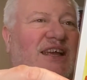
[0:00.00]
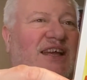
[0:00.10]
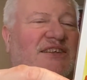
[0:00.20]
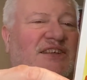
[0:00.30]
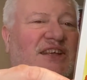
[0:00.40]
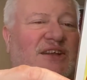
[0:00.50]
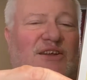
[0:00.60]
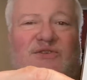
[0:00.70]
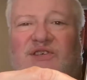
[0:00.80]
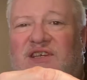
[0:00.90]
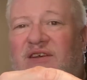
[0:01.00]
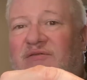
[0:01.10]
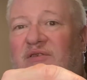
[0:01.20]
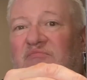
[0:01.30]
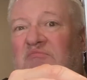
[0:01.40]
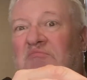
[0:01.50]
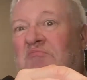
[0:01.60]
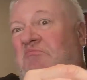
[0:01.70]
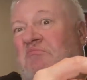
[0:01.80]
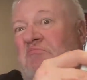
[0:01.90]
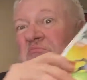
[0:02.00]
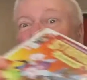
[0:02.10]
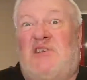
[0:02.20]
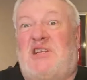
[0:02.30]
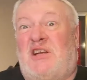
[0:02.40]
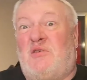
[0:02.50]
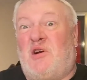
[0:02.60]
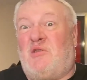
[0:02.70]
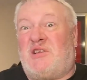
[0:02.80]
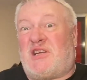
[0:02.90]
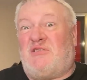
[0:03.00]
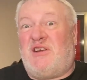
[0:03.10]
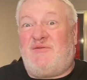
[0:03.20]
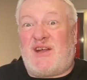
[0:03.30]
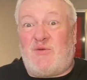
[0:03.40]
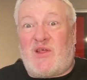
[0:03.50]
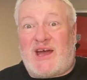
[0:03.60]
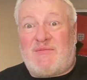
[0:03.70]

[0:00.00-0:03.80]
exclusive. Don't even know what that